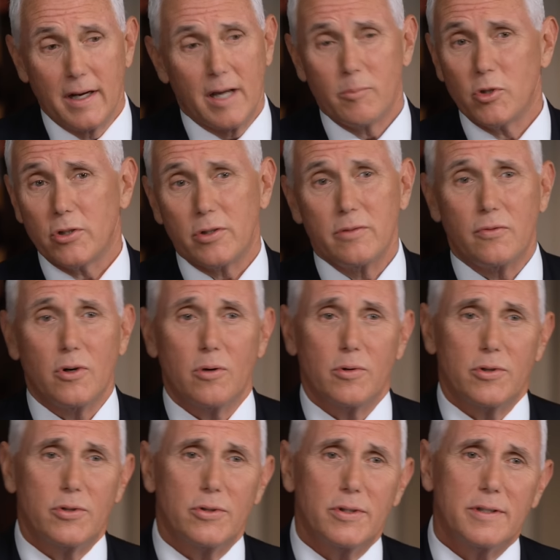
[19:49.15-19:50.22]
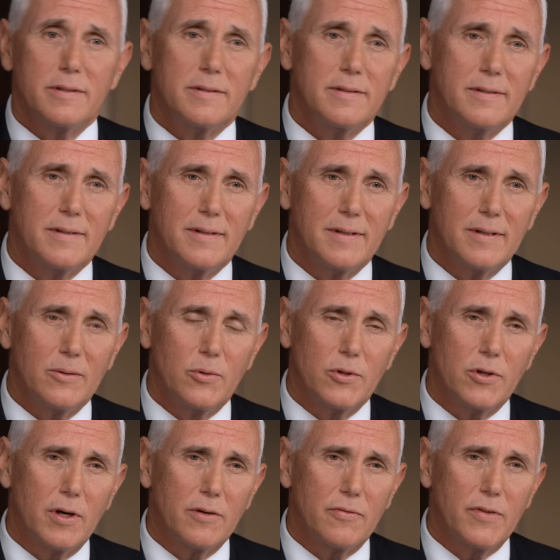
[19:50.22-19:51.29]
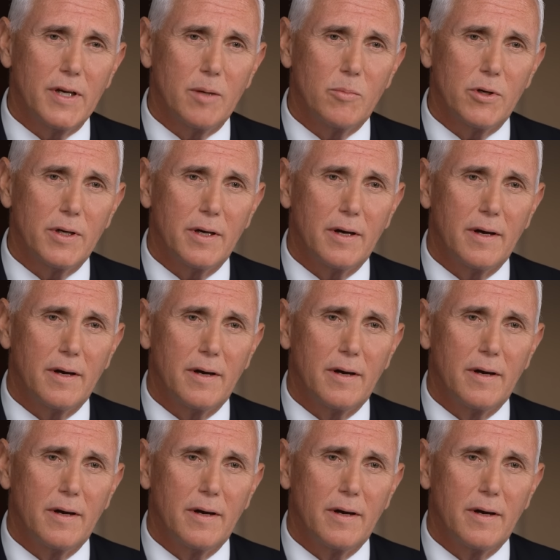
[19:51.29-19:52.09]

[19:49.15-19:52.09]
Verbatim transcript: and I'm looking forward to it with our family. With a